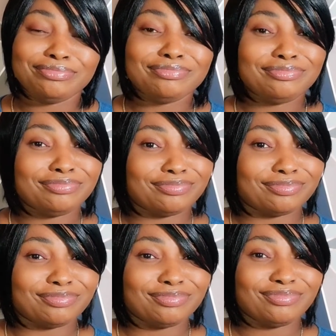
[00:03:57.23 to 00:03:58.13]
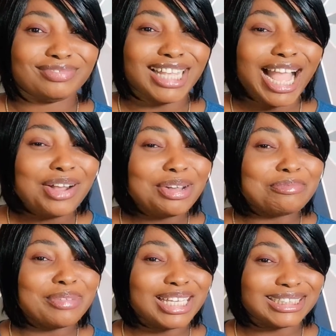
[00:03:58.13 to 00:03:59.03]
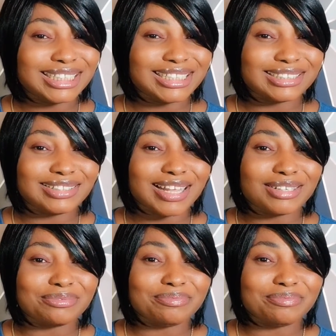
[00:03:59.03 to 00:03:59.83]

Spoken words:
How amazing is that?